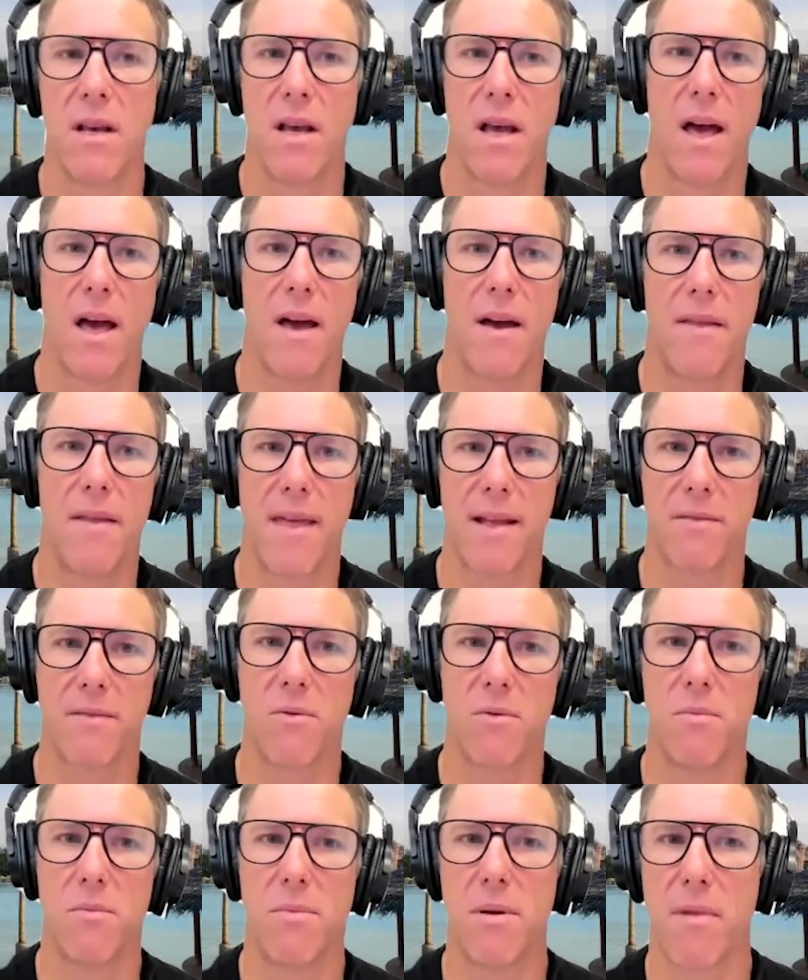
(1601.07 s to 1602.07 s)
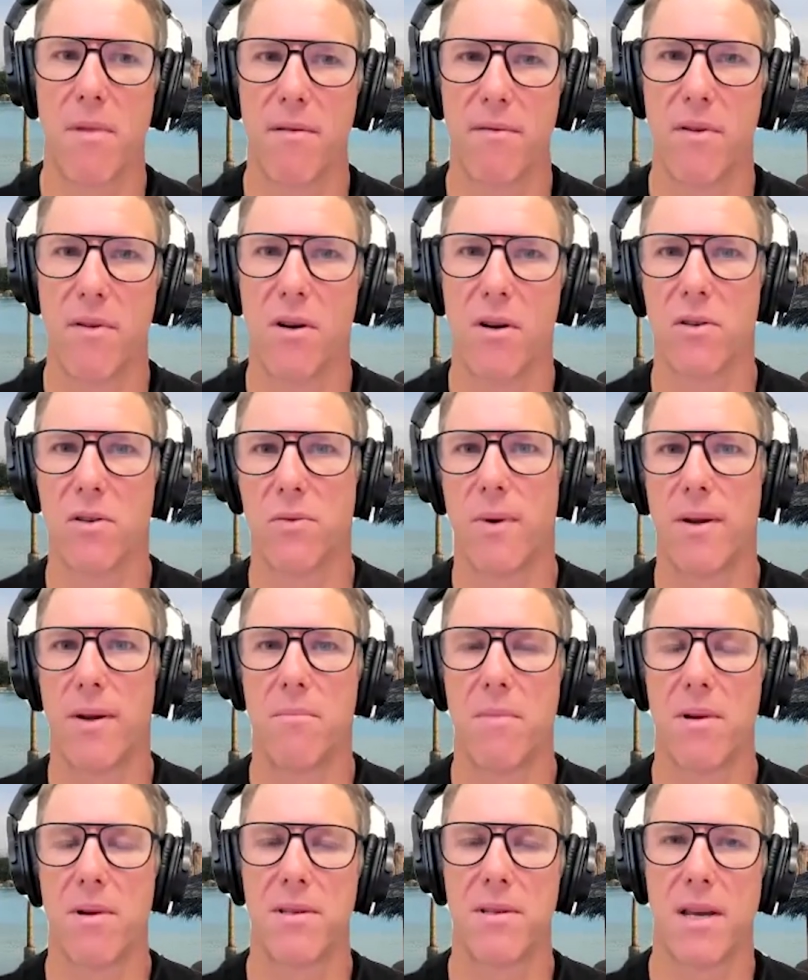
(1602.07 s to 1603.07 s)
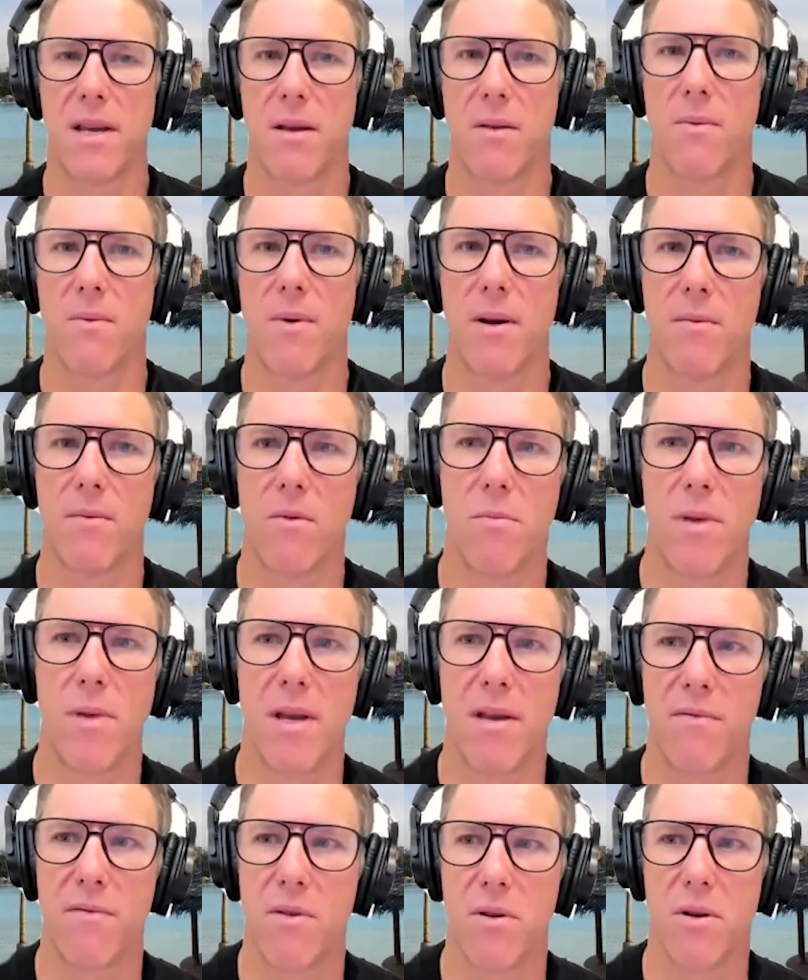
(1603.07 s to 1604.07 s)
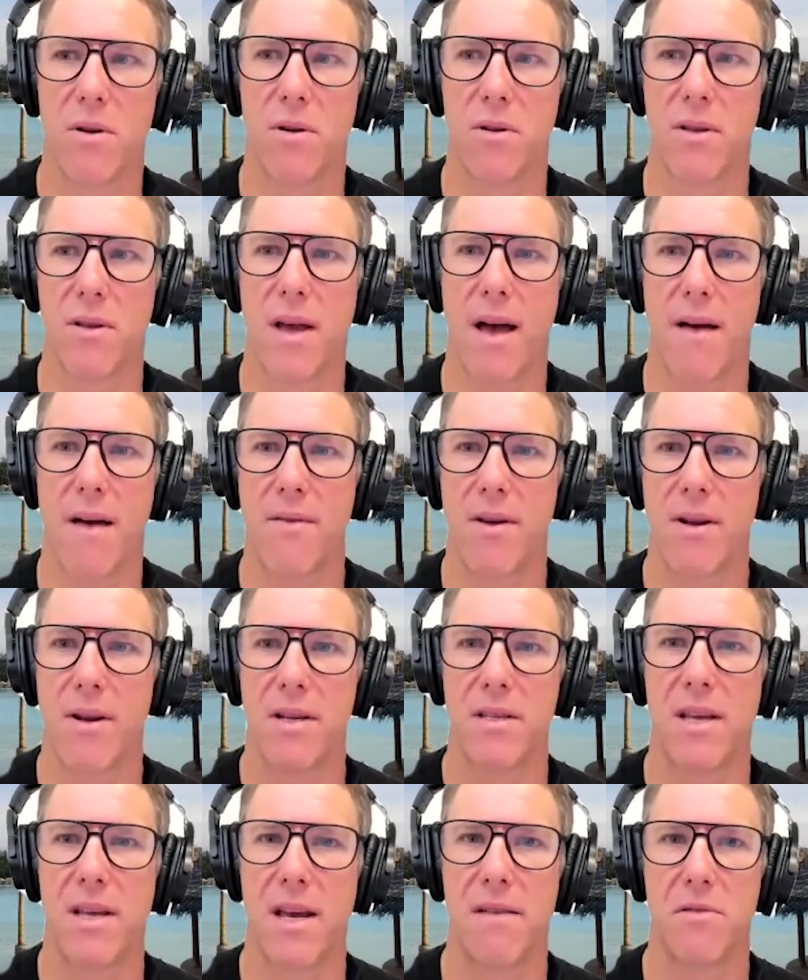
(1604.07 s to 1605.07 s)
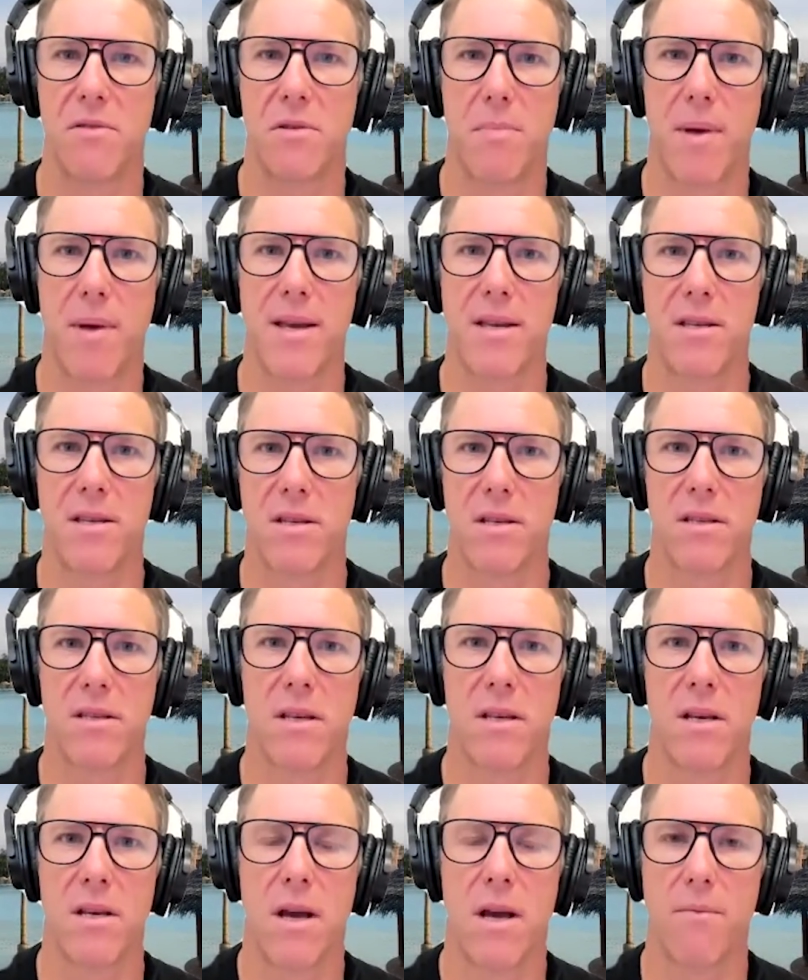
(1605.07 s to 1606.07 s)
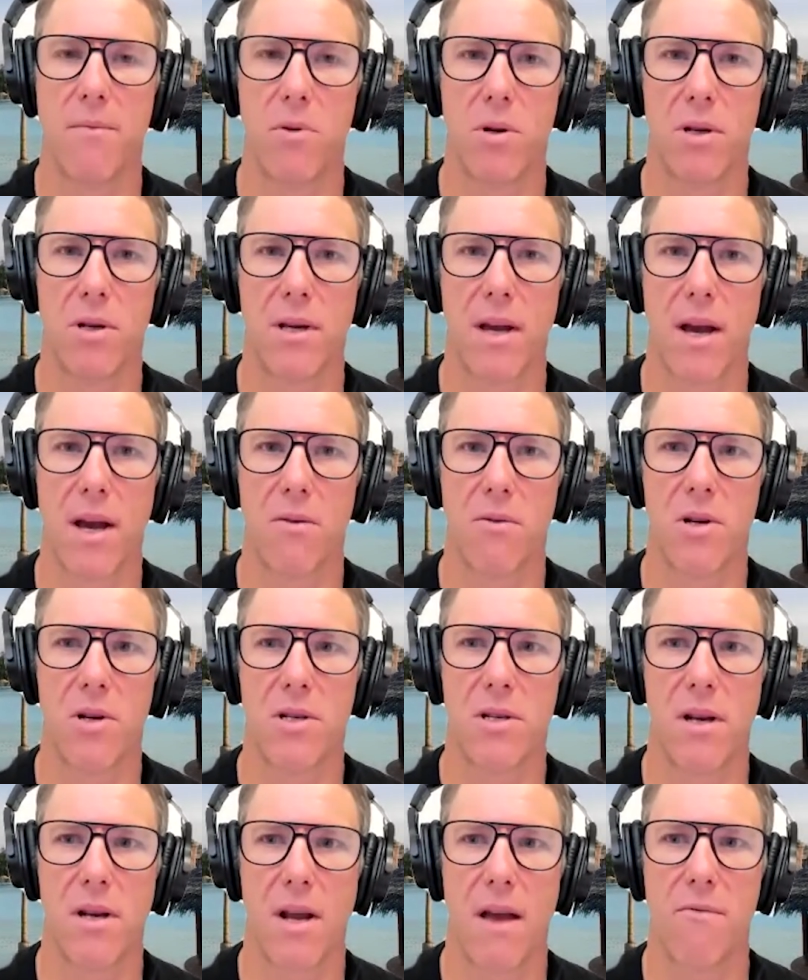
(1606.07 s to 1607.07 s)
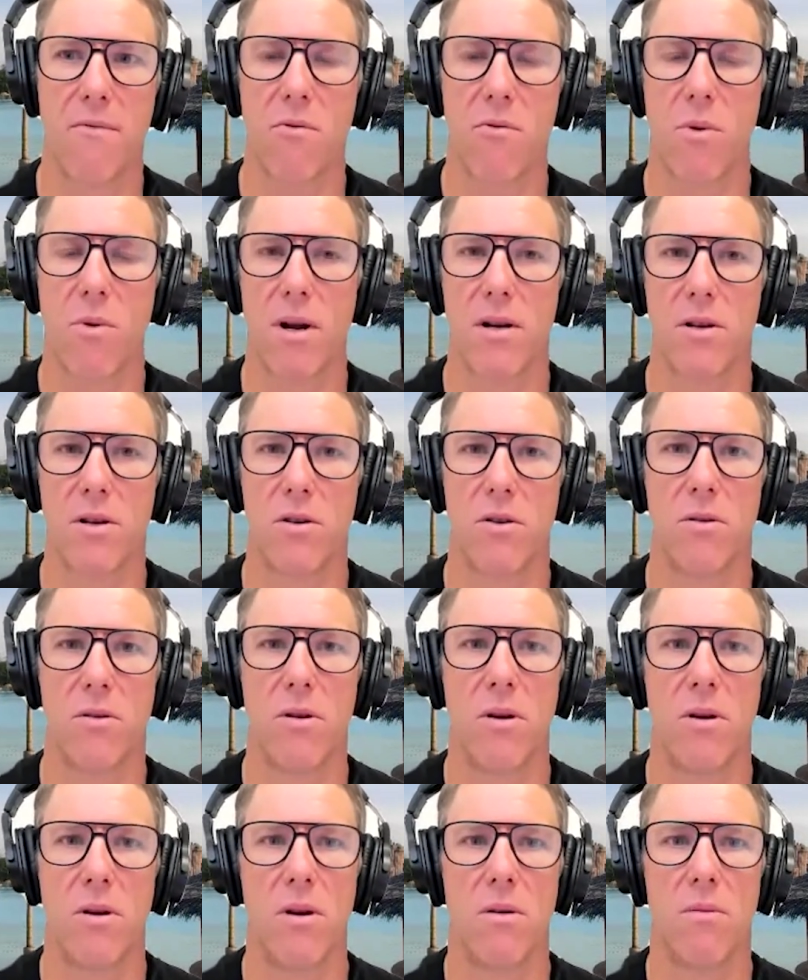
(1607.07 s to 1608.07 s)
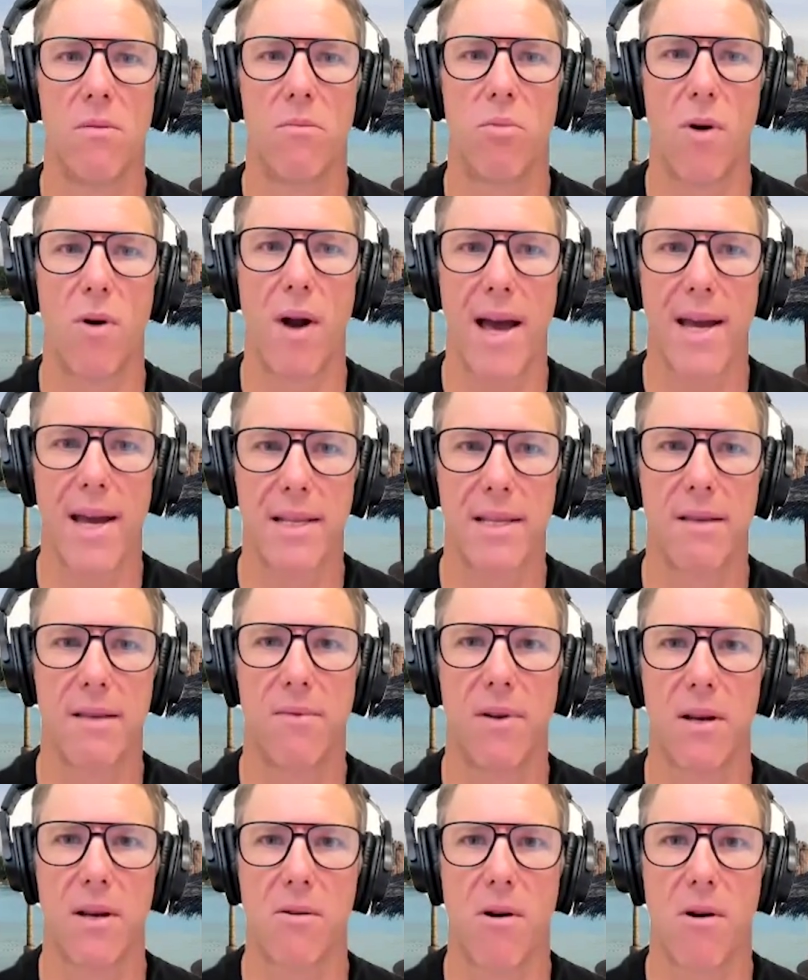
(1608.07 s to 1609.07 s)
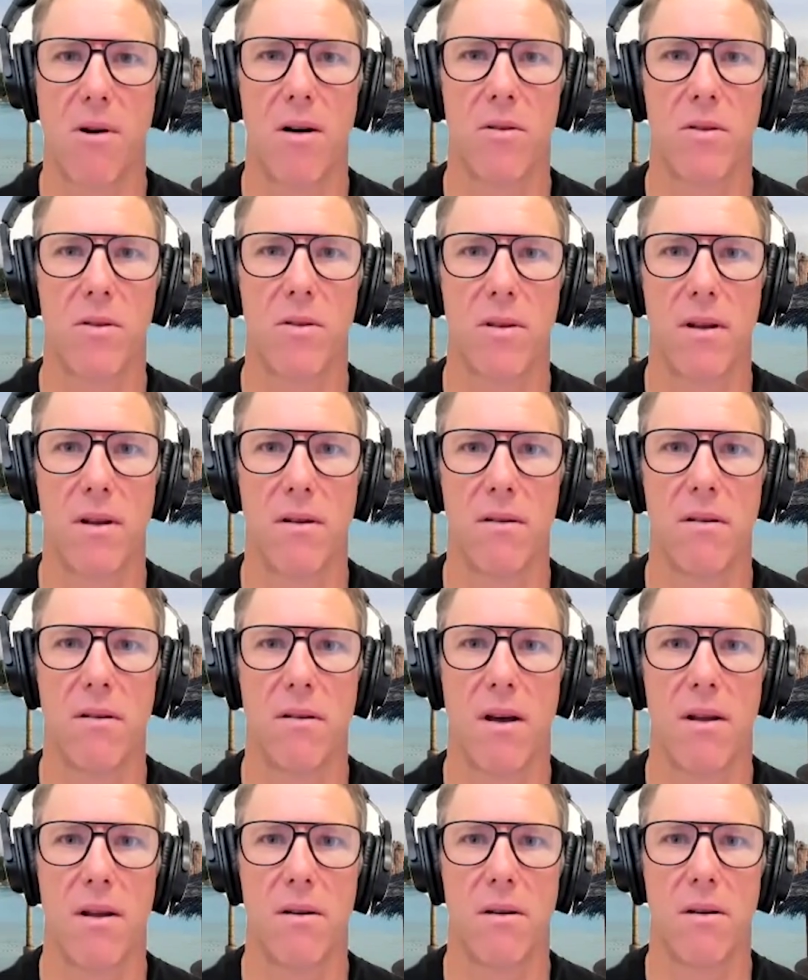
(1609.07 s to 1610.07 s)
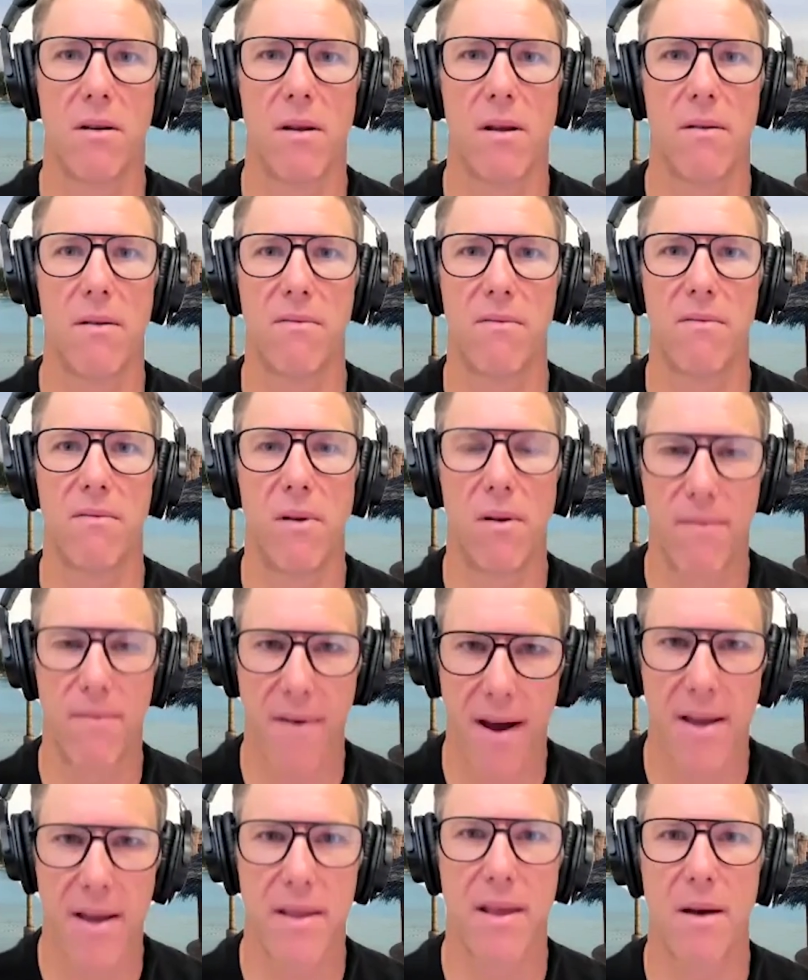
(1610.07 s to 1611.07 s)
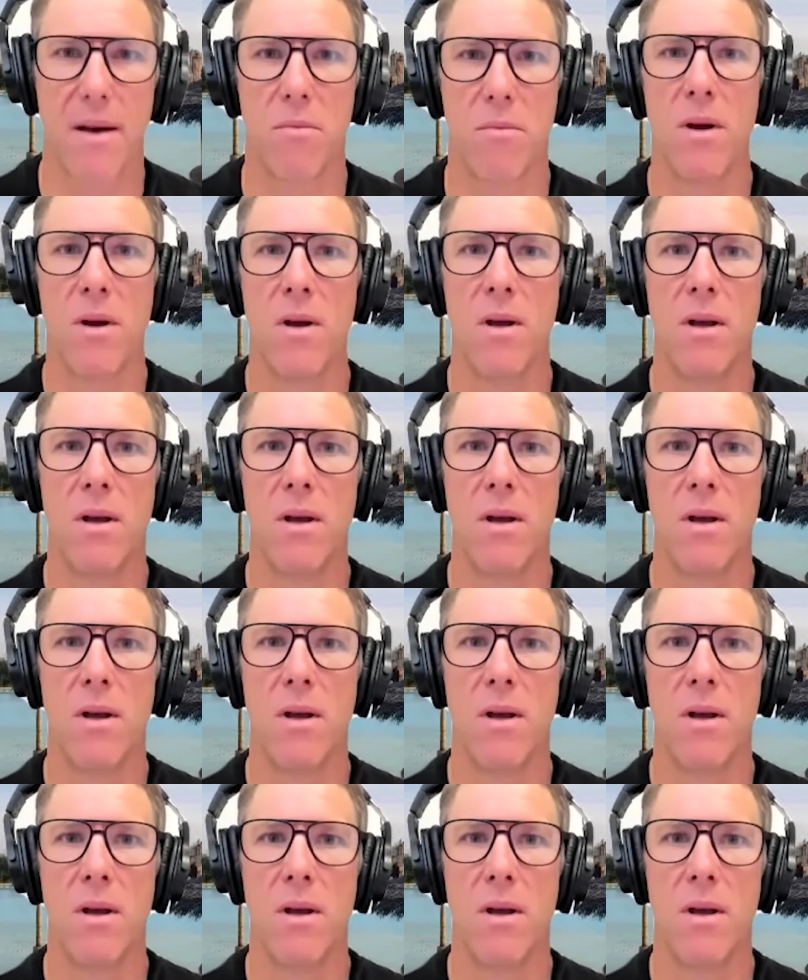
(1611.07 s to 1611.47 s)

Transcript: That would be my first one. My second one would be, if you don't have any safe spaces, I would encourage everyone to proactively go out and find them.